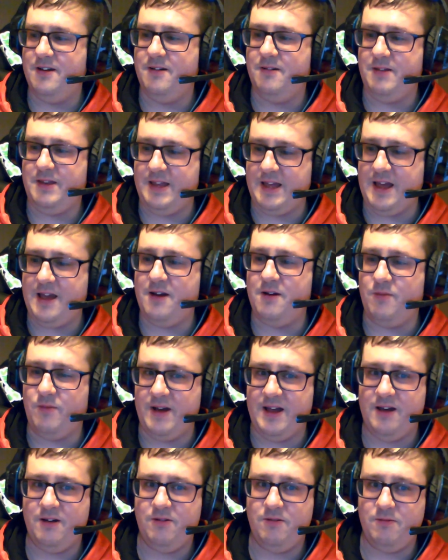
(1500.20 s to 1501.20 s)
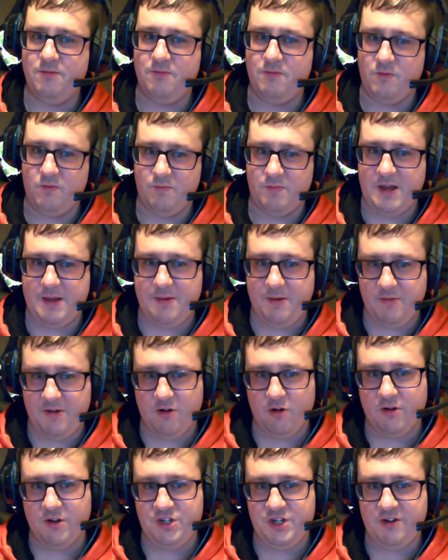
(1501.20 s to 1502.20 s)
Yeah, well, maybe we
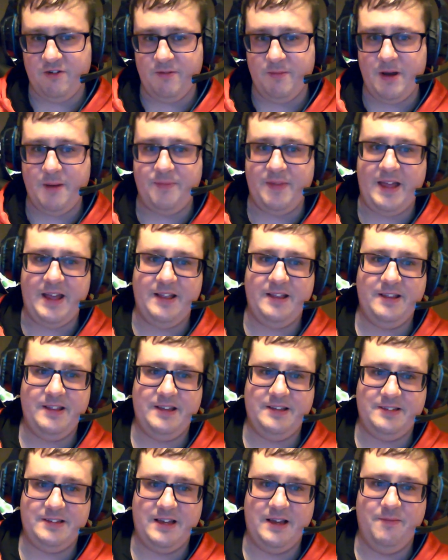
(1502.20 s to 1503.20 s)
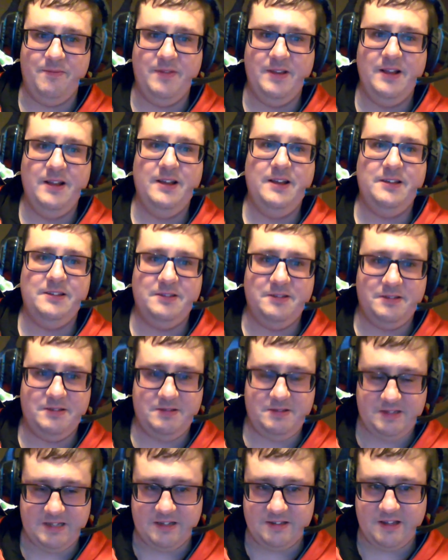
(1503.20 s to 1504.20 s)
ought to cheer them up then. It's
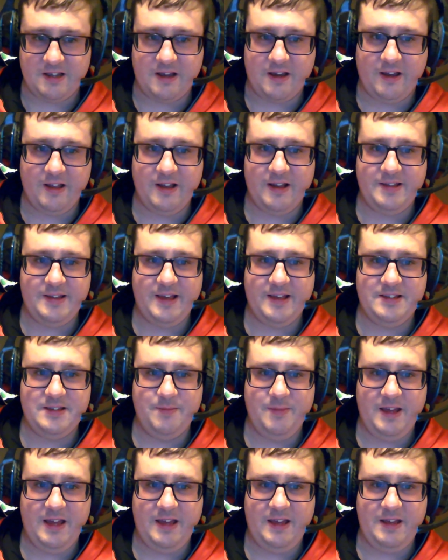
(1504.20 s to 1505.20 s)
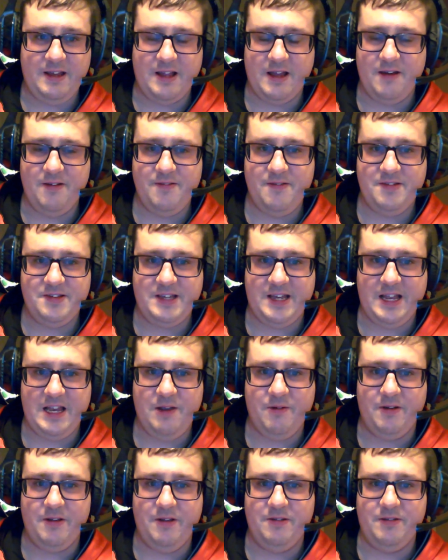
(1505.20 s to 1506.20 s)
sounds like a good idea to me. If you see
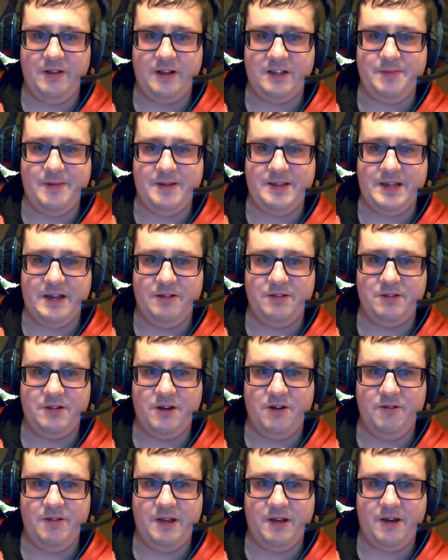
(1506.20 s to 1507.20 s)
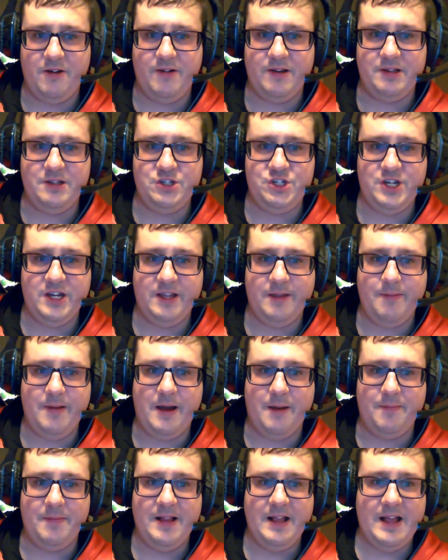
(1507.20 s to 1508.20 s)
anyone who looks a bit down, go ahead and cheer them
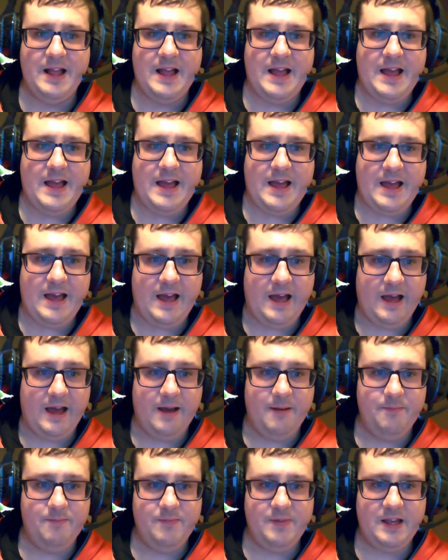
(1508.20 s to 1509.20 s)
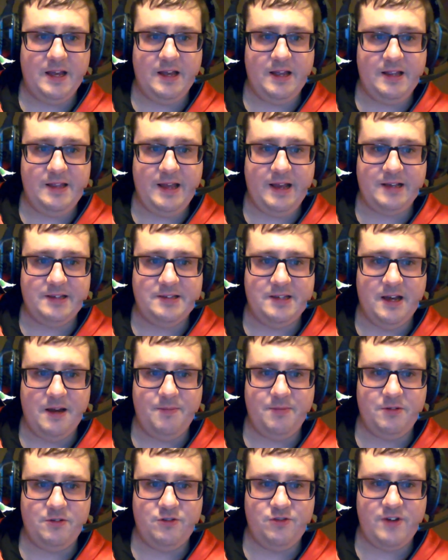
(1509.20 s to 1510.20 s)
up. Next
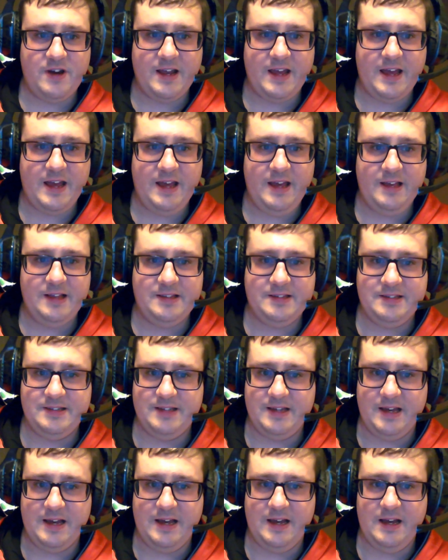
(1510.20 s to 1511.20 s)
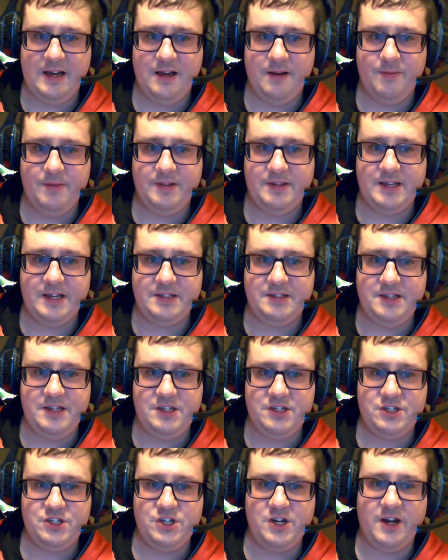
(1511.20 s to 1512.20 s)
up, track 8,
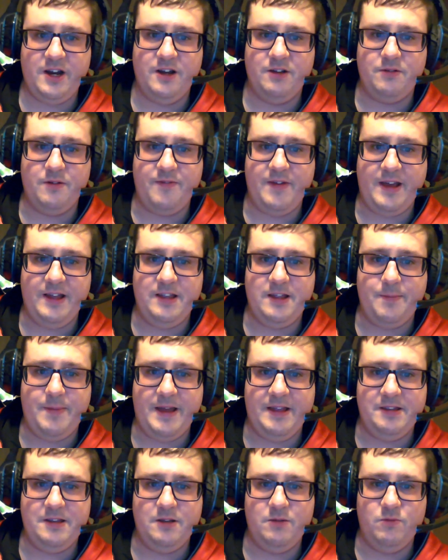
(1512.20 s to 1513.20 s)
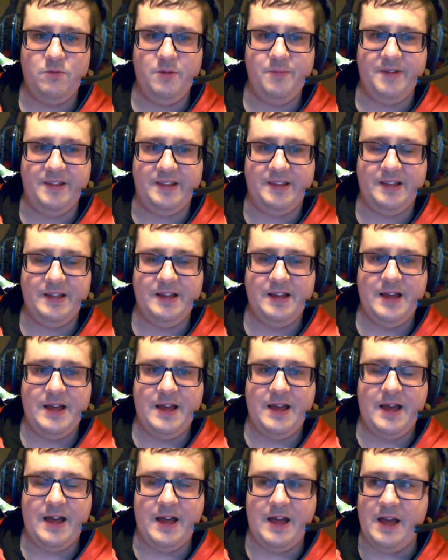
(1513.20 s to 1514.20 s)
Destiny's Child with Independent Woman.
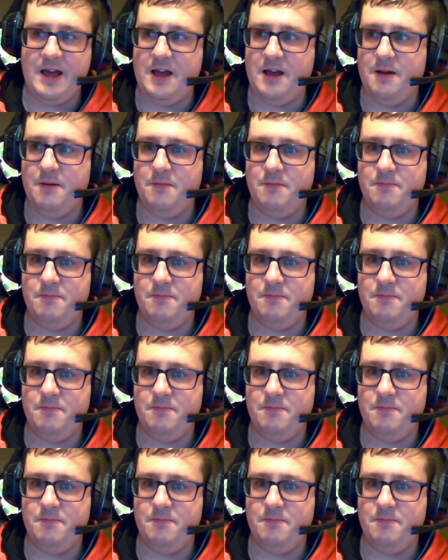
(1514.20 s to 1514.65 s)
A